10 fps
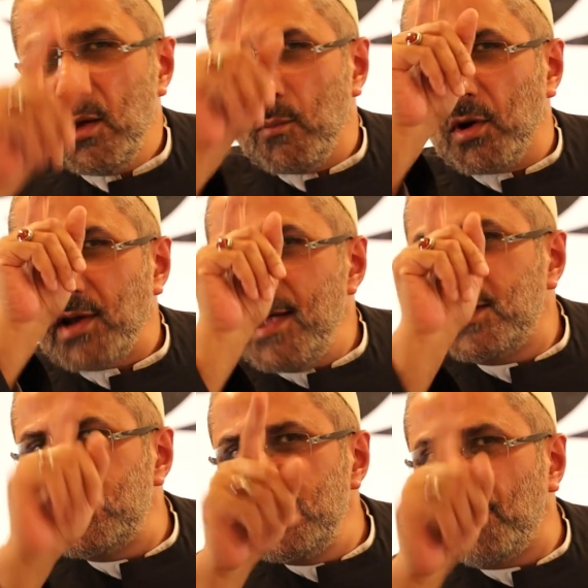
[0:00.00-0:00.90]
But I
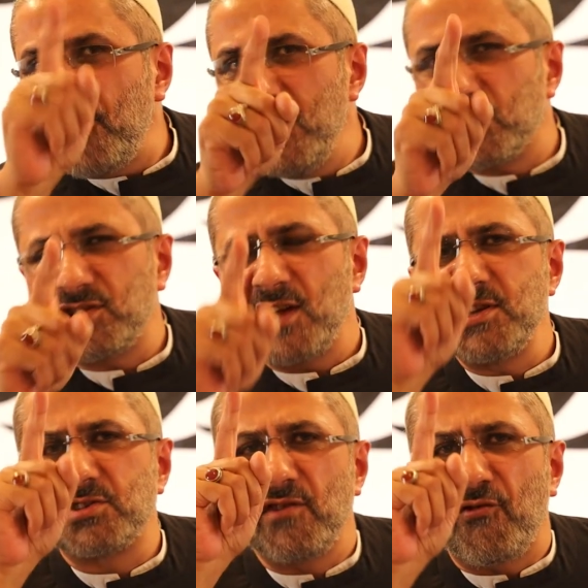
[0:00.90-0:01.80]
see a face that
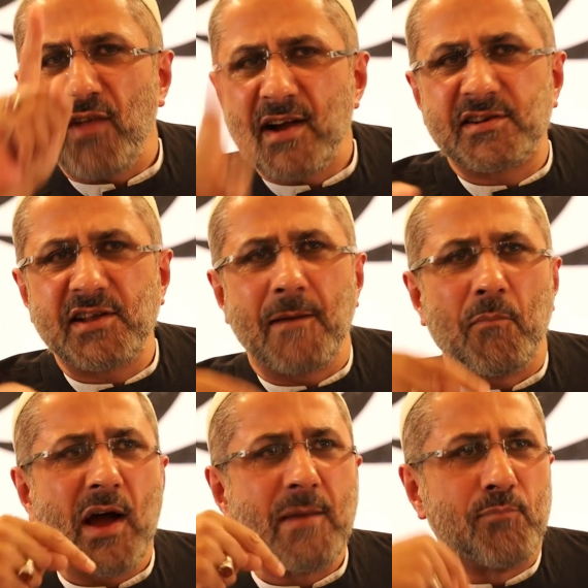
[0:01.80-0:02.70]
is reflecting
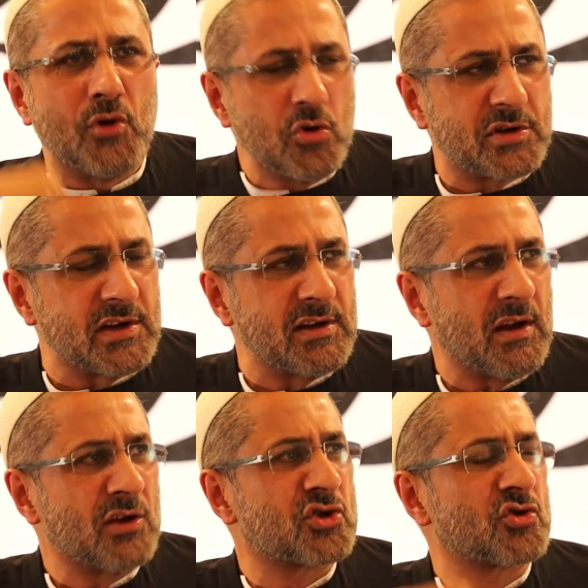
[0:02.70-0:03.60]
my
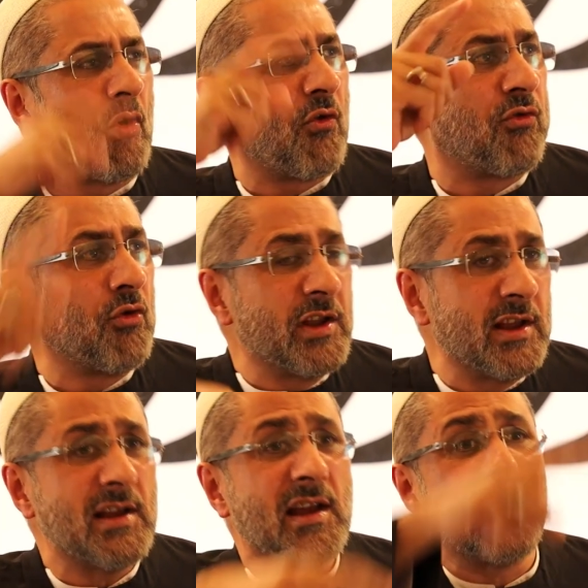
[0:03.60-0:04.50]
beauty so
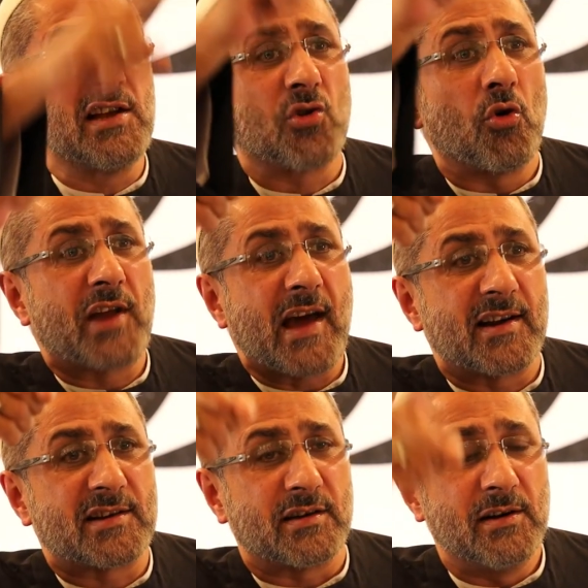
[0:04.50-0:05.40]
fully in his own
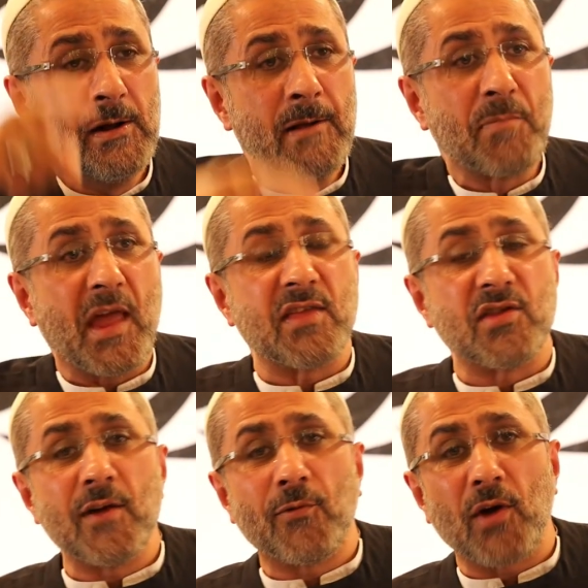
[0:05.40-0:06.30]
character. And
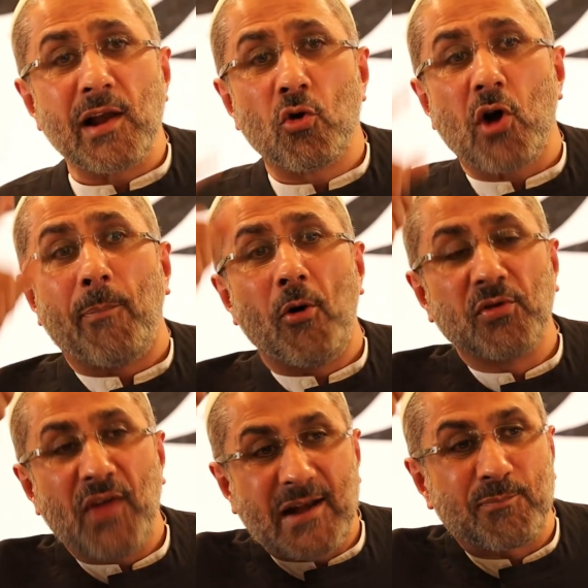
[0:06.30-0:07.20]
therefore I look upon
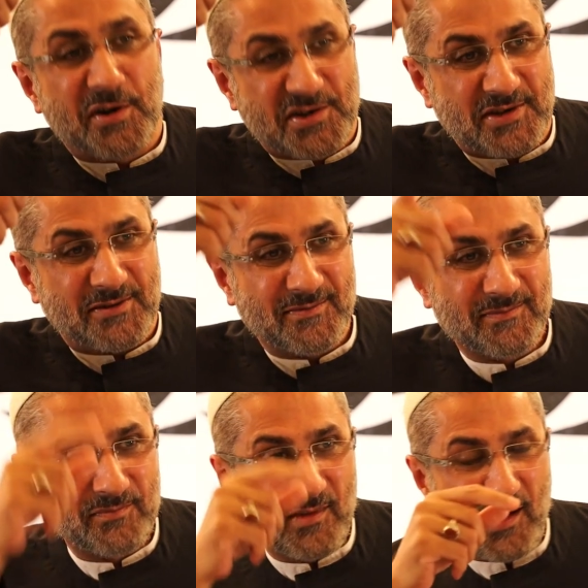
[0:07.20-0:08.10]
that person.
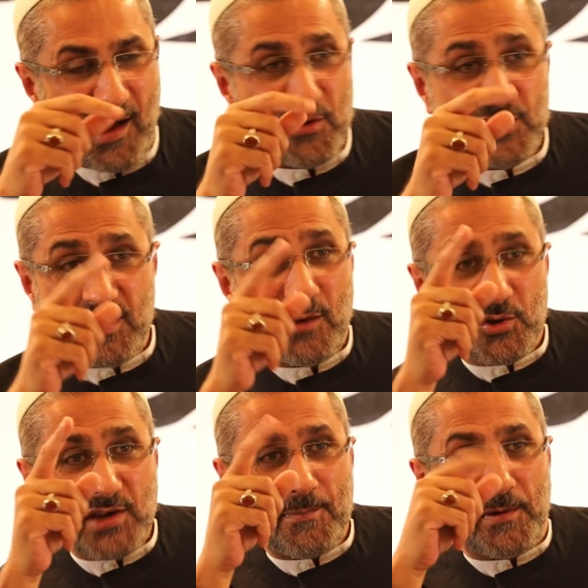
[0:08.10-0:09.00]
Are you seeing
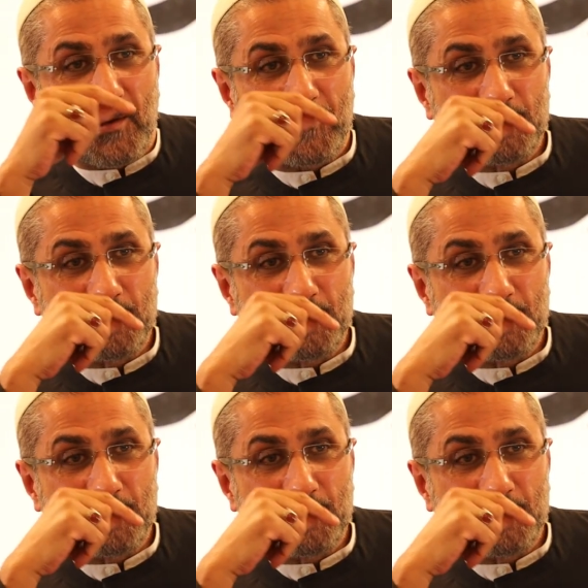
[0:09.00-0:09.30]
what's happening?